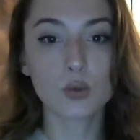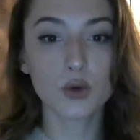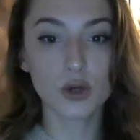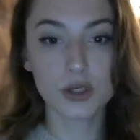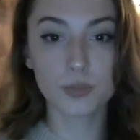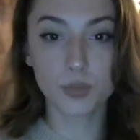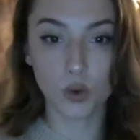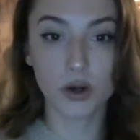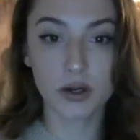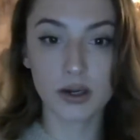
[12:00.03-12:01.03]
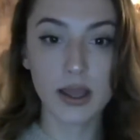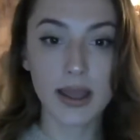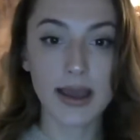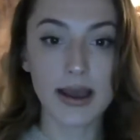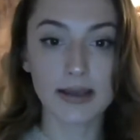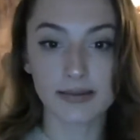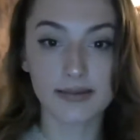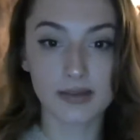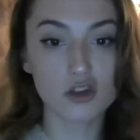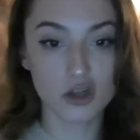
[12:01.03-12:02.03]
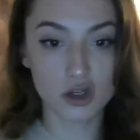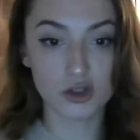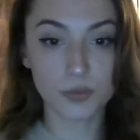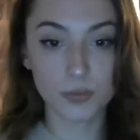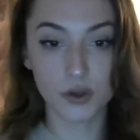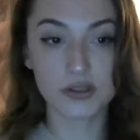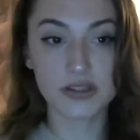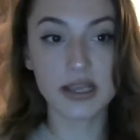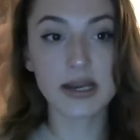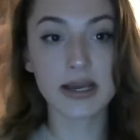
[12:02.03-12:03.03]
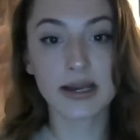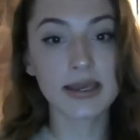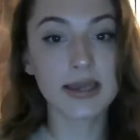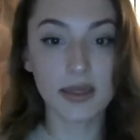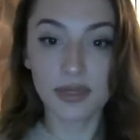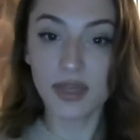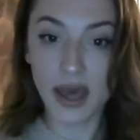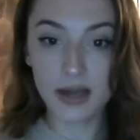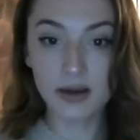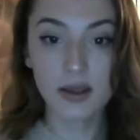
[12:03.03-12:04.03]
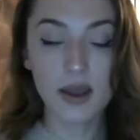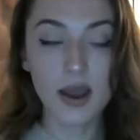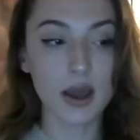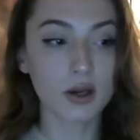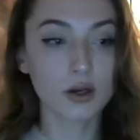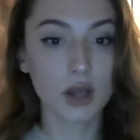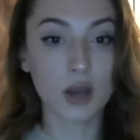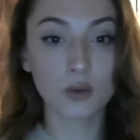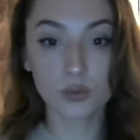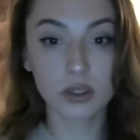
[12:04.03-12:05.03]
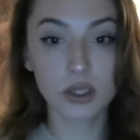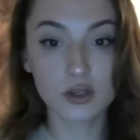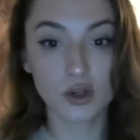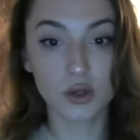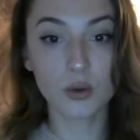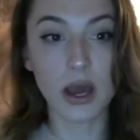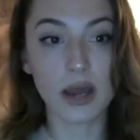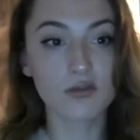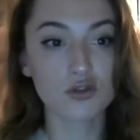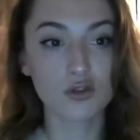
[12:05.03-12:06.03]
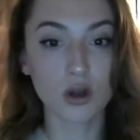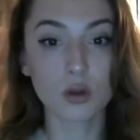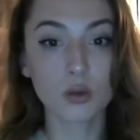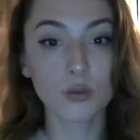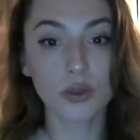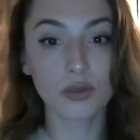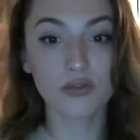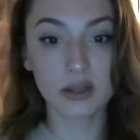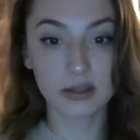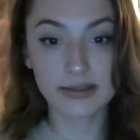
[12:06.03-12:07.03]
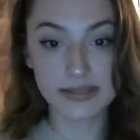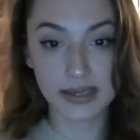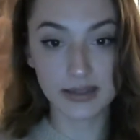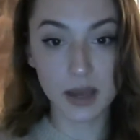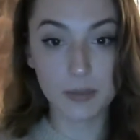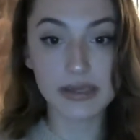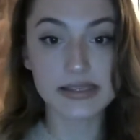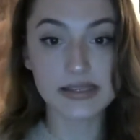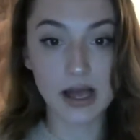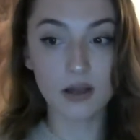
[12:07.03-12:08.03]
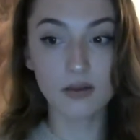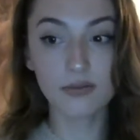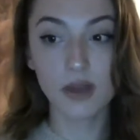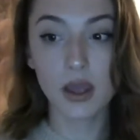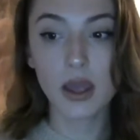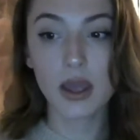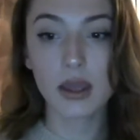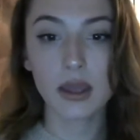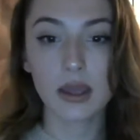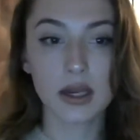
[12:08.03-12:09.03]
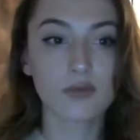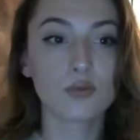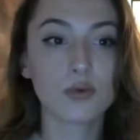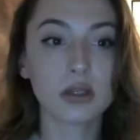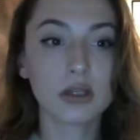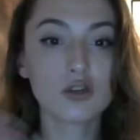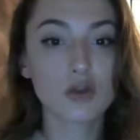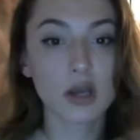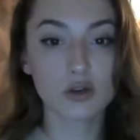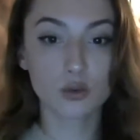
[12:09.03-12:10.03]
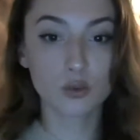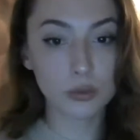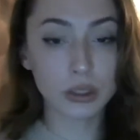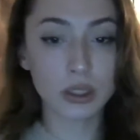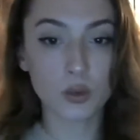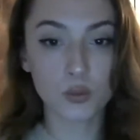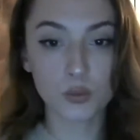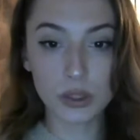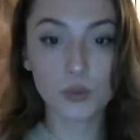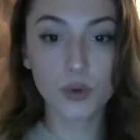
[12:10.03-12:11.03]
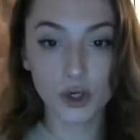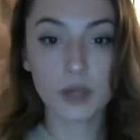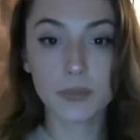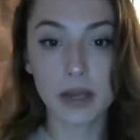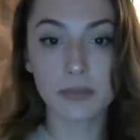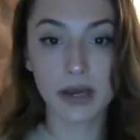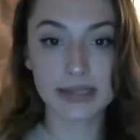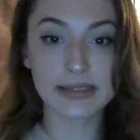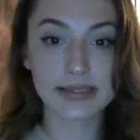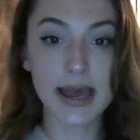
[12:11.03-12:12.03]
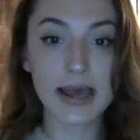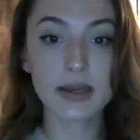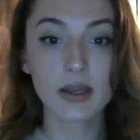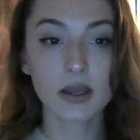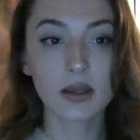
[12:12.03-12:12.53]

weren't born as a cisgender person. And I get that. I really do. I've struggled with feelings like that myself. And I've really tried to rework my mindset